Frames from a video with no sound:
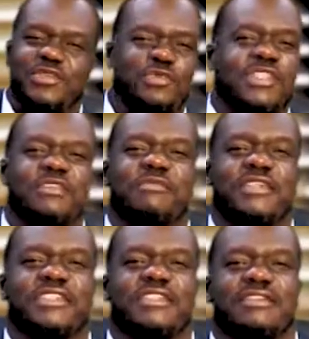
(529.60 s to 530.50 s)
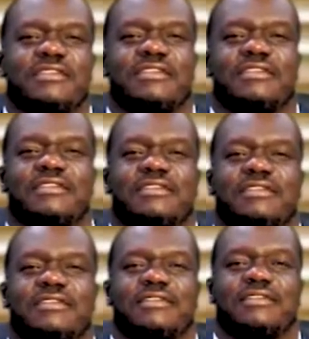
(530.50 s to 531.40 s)
you with the person.
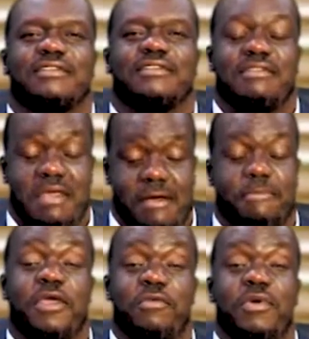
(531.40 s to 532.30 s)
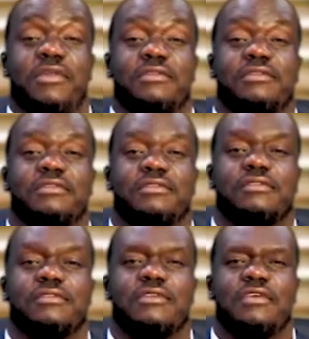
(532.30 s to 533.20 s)
Yeah, he will.
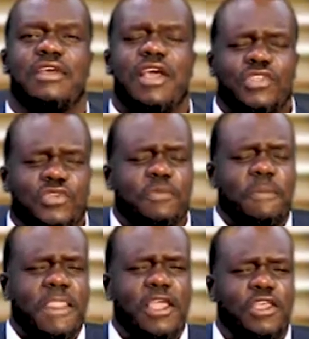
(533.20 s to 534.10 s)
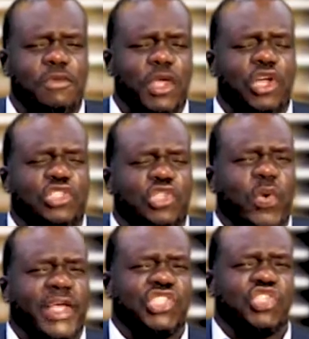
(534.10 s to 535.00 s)
So, because
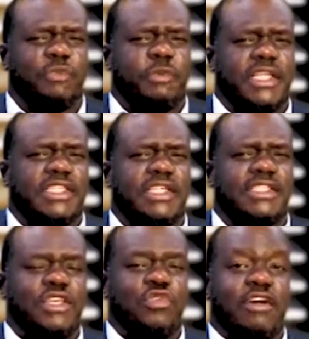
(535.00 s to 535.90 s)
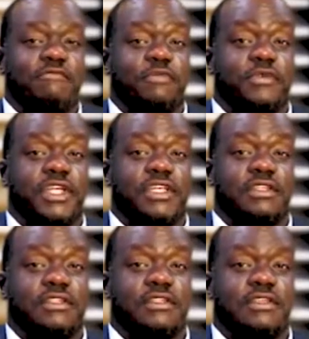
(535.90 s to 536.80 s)
you are expectant that you have prayed,
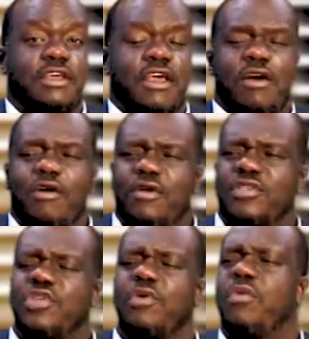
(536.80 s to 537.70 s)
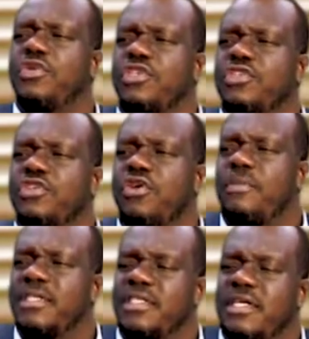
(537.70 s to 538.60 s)
or someone will just
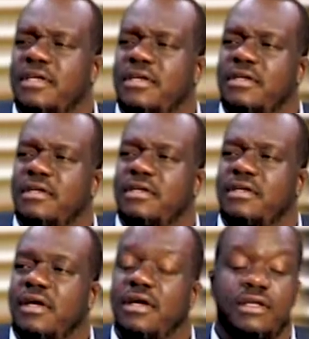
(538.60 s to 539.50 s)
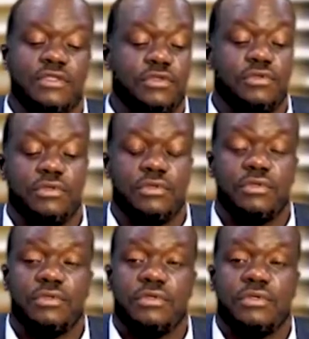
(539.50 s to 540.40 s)
come and say, ah, do you know,
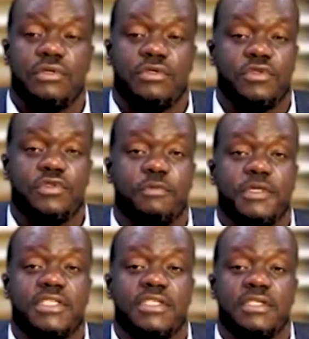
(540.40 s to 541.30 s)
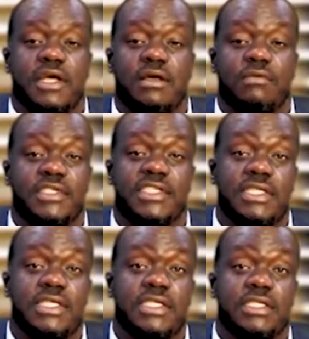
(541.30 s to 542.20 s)
so so person ah, was
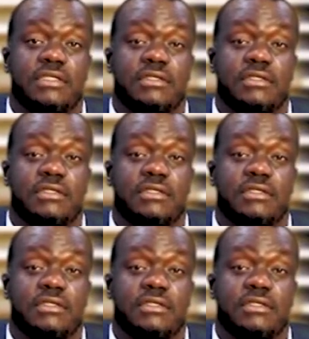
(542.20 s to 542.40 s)
in need.